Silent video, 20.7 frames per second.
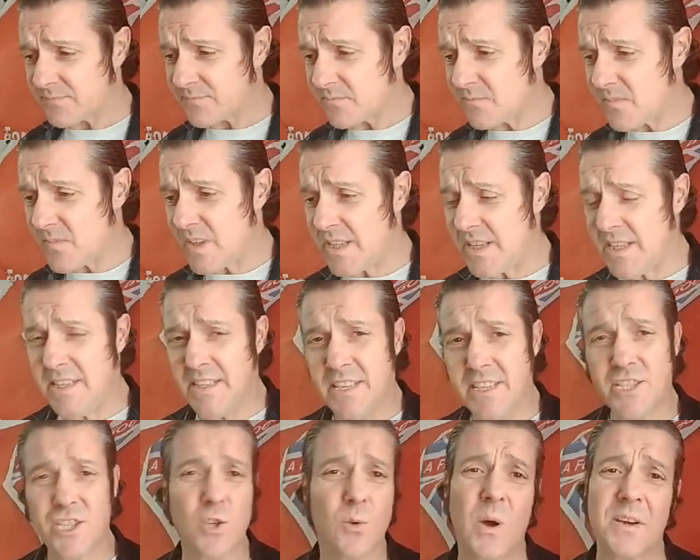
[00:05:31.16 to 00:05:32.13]
he
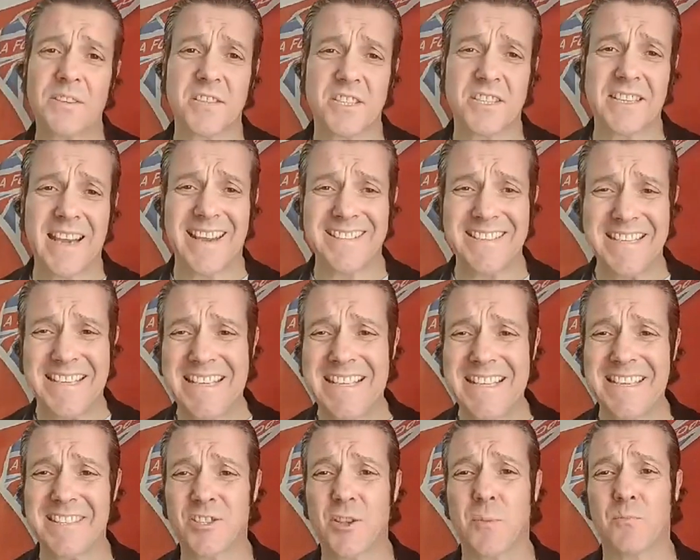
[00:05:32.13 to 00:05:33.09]
needs to understand he
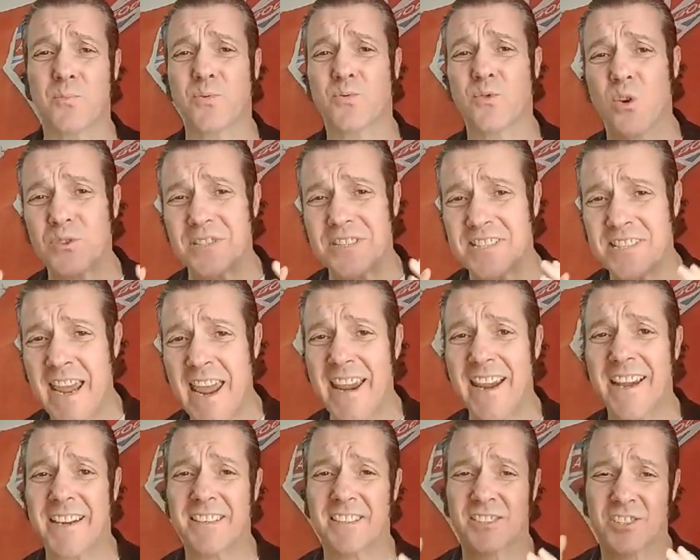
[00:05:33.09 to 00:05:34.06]
is the
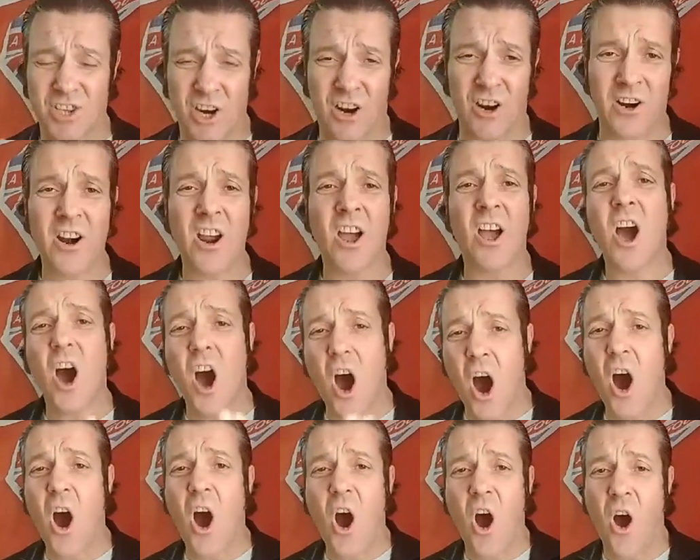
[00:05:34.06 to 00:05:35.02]
protector
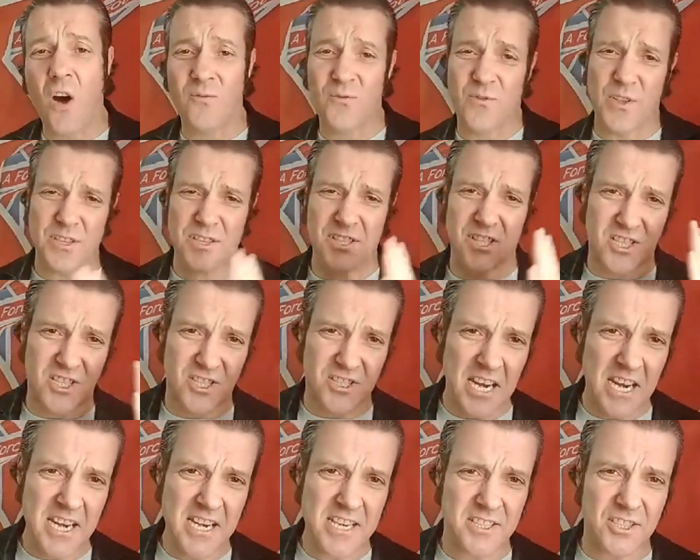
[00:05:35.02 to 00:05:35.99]
of the
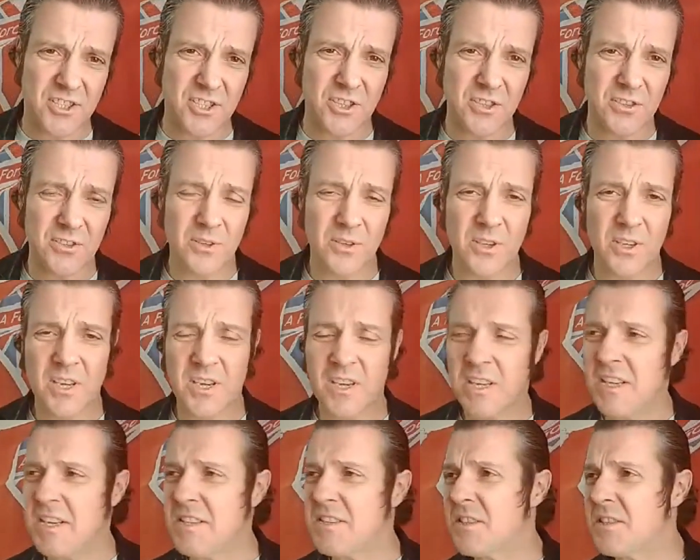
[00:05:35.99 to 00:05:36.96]
state.
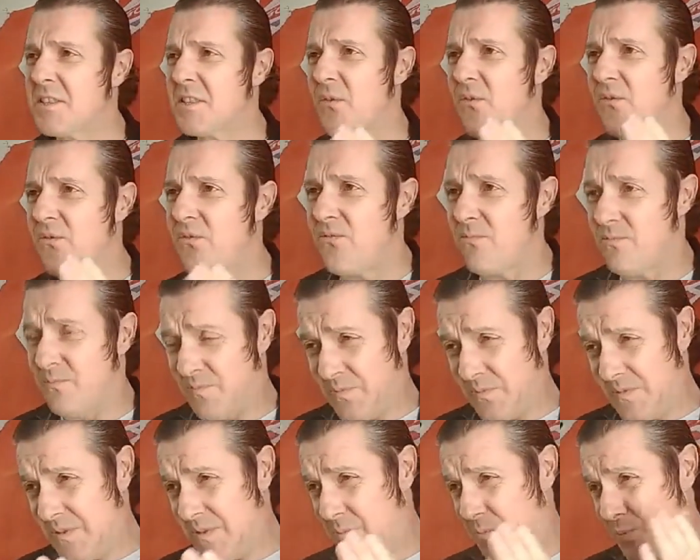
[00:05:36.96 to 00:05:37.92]
He's the
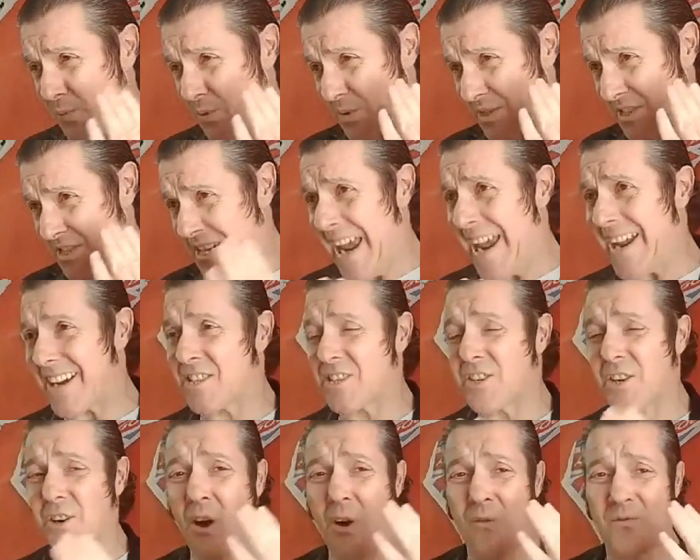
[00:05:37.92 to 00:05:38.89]

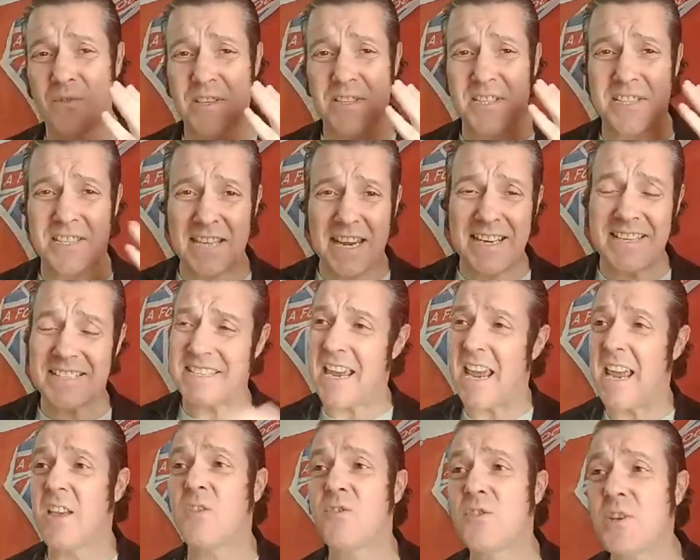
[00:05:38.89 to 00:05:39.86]
protector of the state,
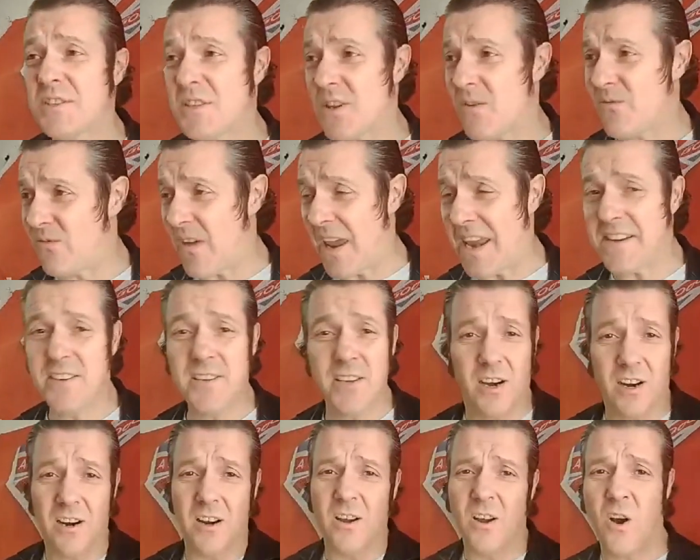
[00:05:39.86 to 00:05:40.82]
the defender
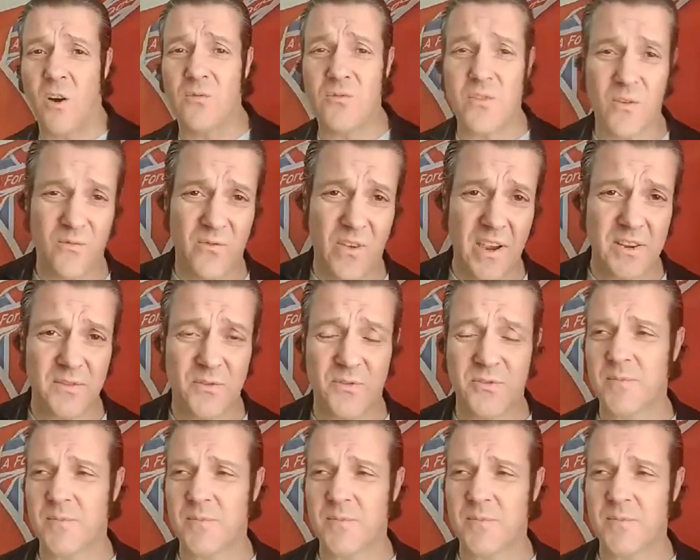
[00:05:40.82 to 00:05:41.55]
of the faith.